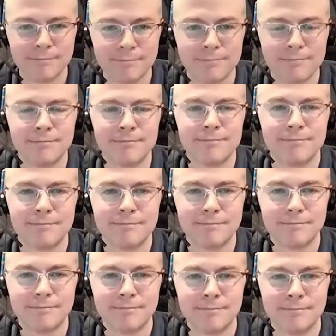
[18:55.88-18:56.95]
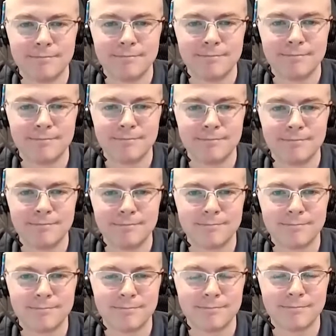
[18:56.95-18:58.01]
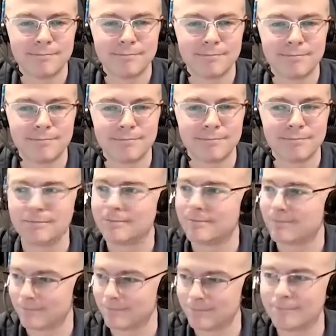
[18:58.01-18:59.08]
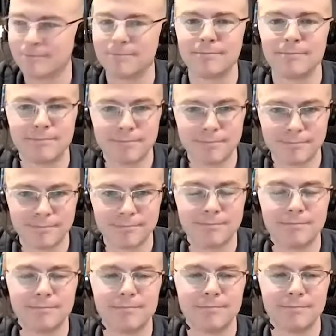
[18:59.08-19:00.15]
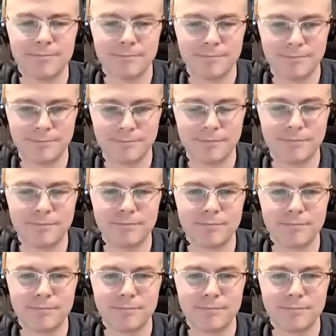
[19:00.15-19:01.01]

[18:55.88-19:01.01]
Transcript: (not speaking)